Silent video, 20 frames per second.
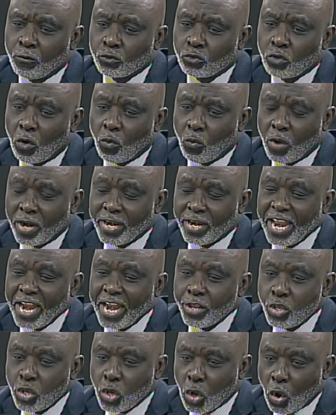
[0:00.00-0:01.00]
someone
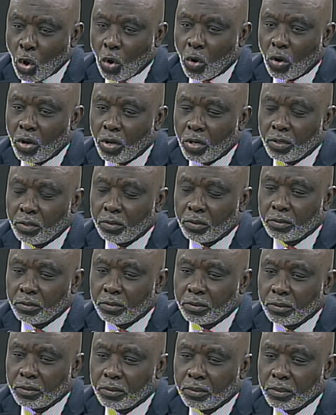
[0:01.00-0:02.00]
that young,
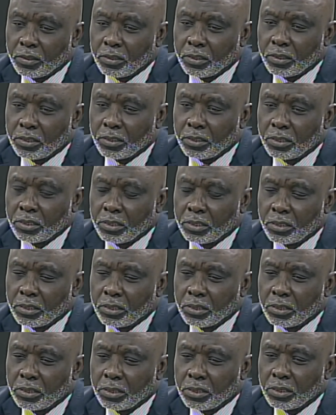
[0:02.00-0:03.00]

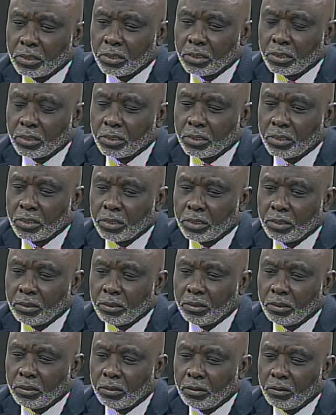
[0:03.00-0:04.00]

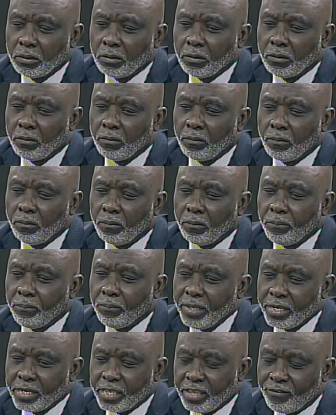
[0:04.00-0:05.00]

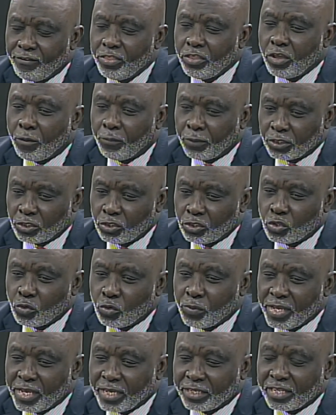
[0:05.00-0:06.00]
being given the opportunity
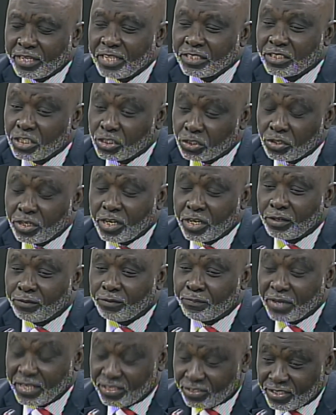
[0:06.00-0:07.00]
to be a transitional
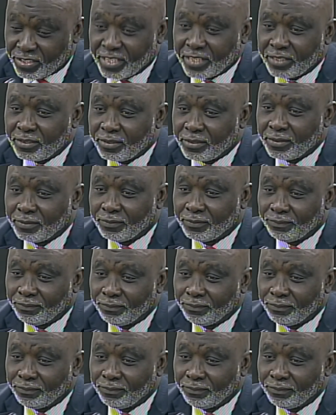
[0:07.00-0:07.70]
president, he's